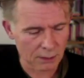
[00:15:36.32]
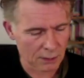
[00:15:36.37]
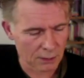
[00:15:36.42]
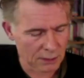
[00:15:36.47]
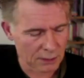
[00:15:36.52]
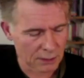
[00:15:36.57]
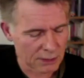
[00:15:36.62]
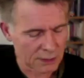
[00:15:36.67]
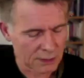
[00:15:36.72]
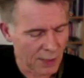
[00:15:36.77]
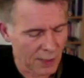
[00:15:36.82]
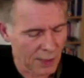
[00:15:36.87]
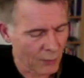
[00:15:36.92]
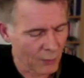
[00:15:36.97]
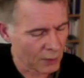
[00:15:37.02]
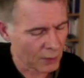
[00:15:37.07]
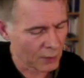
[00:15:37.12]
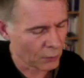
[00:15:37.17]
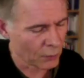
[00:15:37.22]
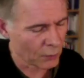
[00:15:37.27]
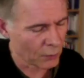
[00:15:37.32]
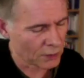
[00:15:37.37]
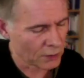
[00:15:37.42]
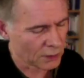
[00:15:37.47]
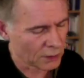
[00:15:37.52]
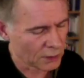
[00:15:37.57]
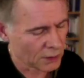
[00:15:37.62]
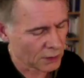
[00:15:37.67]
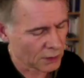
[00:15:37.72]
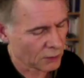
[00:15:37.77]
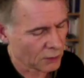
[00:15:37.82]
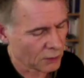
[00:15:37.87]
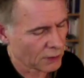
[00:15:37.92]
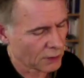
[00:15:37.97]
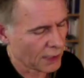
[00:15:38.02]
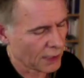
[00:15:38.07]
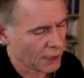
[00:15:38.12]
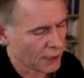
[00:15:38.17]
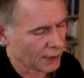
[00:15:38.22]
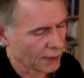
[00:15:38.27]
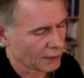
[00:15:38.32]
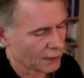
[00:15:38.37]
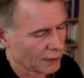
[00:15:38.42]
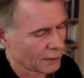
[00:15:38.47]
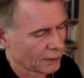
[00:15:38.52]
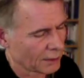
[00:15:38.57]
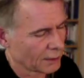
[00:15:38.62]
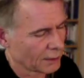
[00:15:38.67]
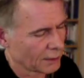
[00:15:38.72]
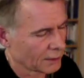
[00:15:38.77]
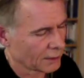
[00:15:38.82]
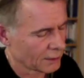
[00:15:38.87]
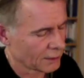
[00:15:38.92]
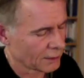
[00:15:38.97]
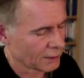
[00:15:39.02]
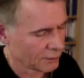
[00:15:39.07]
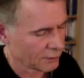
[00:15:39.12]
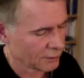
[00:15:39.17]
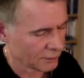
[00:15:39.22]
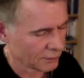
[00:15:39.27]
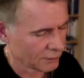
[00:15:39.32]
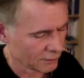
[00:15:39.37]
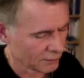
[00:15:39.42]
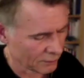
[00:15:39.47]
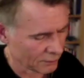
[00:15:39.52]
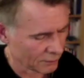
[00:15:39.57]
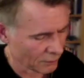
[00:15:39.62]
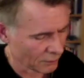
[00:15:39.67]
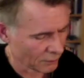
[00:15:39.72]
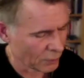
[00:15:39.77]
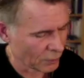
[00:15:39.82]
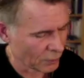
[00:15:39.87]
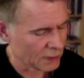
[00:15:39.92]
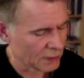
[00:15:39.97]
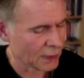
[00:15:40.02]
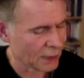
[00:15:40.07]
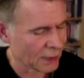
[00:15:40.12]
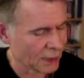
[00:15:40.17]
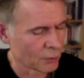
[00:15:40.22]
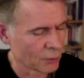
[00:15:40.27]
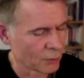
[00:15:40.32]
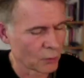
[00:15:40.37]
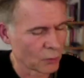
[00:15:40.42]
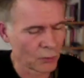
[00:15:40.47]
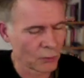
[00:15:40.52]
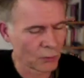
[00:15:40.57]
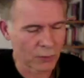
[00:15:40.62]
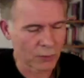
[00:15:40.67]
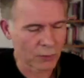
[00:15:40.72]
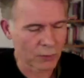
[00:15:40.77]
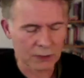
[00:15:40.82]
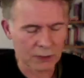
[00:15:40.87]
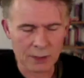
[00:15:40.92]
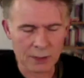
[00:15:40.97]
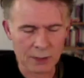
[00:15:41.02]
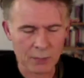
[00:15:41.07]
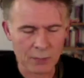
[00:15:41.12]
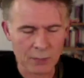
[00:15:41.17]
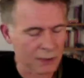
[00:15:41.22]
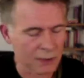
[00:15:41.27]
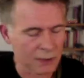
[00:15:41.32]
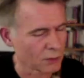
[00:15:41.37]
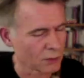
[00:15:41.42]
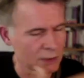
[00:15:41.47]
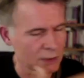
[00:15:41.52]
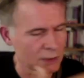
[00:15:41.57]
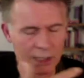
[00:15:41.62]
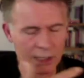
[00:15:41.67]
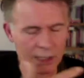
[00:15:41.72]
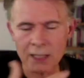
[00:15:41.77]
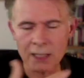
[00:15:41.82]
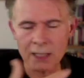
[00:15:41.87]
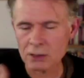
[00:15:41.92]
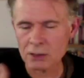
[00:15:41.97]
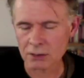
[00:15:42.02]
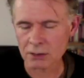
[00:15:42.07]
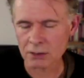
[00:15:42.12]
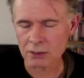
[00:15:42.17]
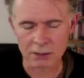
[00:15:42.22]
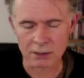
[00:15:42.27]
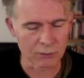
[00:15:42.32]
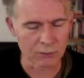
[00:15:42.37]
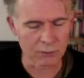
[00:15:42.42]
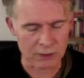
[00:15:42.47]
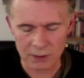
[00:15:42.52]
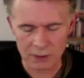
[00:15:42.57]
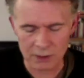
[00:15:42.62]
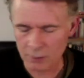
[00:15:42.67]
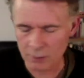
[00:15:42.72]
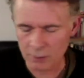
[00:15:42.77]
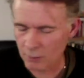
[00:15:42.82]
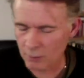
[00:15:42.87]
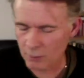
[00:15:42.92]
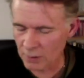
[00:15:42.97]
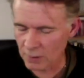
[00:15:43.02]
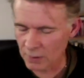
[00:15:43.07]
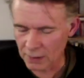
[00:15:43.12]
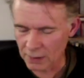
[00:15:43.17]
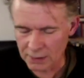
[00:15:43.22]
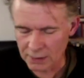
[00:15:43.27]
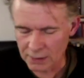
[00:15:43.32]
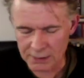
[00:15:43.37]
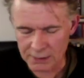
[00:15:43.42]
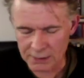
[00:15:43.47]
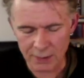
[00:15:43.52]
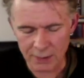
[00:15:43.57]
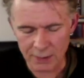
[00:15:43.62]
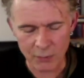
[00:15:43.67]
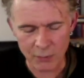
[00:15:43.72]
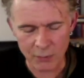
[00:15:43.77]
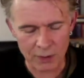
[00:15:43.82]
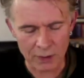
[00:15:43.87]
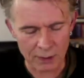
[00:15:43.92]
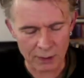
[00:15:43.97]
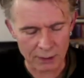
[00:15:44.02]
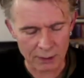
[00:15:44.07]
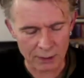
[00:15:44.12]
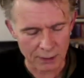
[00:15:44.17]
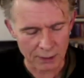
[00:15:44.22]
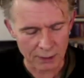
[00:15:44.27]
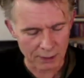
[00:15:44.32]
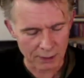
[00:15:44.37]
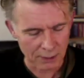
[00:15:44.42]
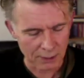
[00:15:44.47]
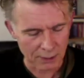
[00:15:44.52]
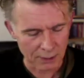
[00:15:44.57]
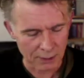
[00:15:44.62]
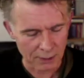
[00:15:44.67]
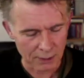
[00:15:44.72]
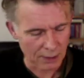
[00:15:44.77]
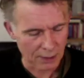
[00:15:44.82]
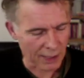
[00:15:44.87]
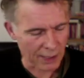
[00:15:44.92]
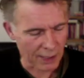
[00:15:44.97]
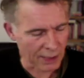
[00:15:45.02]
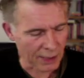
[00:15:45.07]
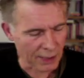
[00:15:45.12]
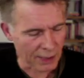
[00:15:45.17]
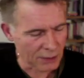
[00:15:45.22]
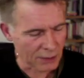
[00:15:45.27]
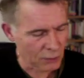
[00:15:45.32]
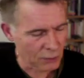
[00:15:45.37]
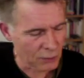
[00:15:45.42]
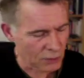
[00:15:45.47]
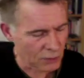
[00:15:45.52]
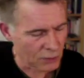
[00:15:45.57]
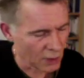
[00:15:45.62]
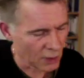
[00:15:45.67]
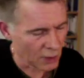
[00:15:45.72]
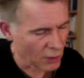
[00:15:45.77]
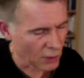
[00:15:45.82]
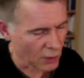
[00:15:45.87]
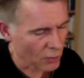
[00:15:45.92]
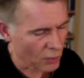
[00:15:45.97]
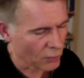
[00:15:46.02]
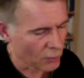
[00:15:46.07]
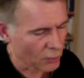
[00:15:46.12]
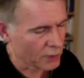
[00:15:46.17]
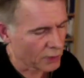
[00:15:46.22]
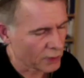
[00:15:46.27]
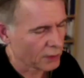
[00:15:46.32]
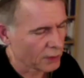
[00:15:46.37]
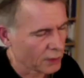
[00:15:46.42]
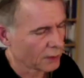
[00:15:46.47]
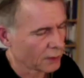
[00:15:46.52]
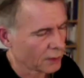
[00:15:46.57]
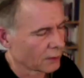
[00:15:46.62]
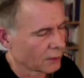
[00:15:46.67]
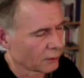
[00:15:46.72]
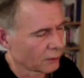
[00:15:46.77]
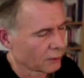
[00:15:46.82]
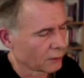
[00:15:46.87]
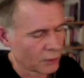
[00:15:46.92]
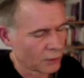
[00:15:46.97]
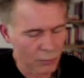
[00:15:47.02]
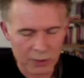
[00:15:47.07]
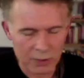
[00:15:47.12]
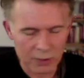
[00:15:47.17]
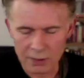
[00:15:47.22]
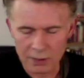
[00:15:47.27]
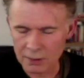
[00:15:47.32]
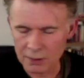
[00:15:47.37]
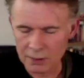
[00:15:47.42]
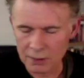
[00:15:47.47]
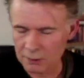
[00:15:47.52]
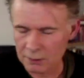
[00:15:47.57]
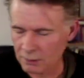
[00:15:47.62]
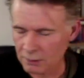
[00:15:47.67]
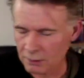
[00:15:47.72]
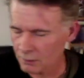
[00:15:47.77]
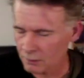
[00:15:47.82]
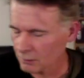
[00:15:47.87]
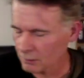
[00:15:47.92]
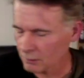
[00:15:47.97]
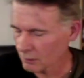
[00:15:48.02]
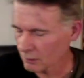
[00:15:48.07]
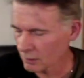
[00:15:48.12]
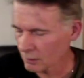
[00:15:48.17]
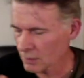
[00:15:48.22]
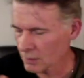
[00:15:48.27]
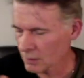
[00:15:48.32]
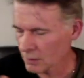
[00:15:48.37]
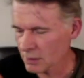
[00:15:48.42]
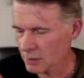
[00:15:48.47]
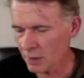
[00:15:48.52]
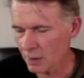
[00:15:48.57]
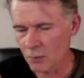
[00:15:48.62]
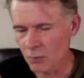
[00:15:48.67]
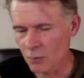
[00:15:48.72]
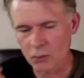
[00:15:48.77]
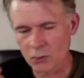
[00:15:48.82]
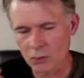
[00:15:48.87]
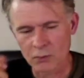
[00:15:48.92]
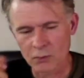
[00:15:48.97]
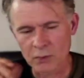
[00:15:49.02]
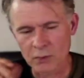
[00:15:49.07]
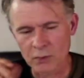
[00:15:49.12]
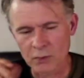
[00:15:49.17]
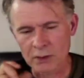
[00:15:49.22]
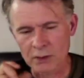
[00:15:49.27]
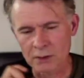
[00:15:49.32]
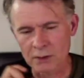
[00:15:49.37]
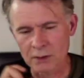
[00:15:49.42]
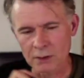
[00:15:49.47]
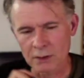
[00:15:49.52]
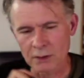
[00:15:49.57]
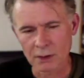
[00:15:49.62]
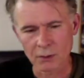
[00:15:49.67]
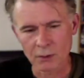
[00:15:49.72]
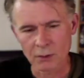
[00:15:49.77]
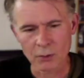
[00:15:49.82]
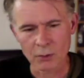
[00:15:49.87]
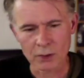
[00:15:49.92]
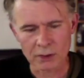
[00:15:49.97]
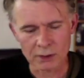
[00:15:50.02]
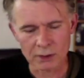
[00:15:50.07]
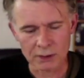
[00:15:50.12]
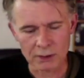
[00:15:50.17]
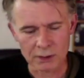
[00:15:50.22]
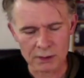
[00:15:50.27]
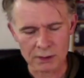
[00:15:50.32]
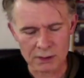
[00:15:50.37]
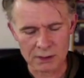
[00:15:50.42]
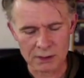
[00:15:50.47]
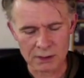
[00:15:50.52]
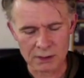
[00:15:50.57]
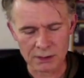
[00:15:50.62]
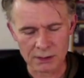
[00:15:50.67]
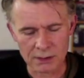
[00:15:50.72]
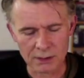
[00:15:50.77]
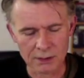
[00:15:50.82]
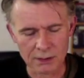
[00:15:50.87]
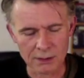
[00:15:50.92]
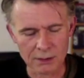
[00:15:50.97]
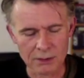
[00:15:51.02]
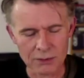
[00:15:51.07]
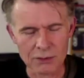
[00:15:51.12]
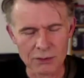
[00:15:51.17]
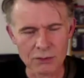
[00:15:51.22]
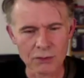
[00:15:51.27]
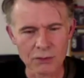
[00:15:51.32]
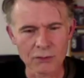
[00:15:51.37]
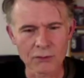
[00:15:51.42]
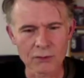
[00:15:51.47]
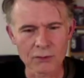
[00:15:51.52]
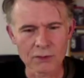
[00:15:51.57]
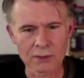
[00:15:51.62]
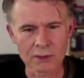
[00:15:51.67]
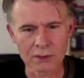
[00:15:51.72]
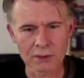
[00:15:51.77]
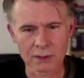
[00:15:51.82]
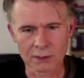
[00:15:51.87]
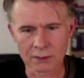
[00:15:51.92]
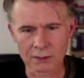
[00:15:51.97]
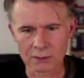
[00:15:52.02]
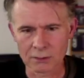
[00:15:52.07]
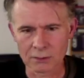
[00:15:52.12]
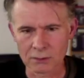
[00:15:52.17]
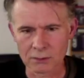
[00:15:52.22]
something which is connected with that movement, some association, even something. As you slowly repeat the same movement, what is surfacing?